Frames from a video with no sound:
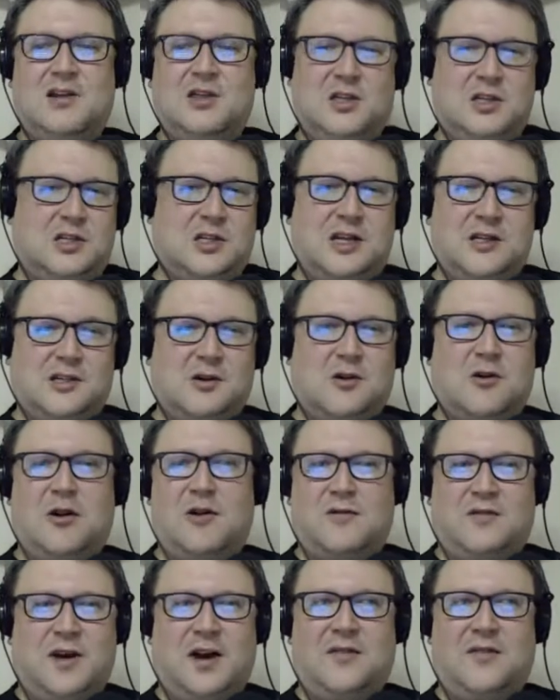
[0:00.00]
just as there
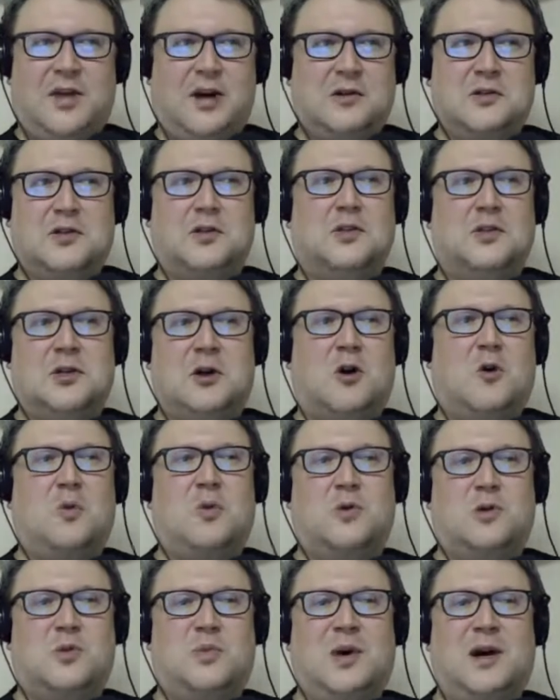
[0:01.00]
are 5,000 Star
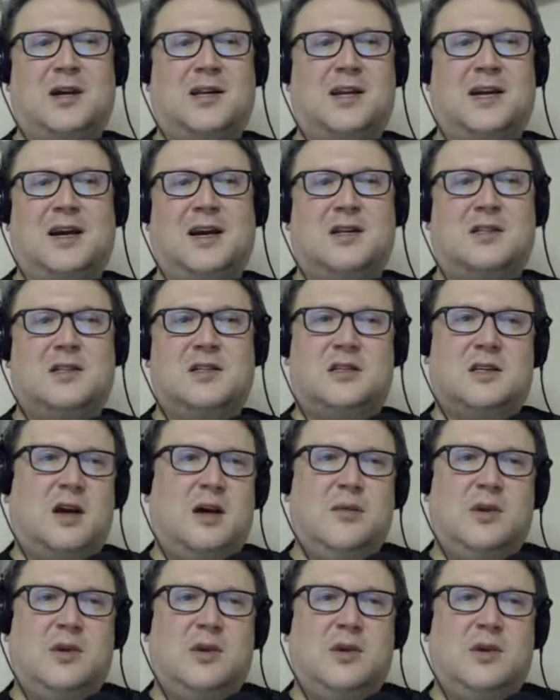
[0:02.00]
Wars podcasts.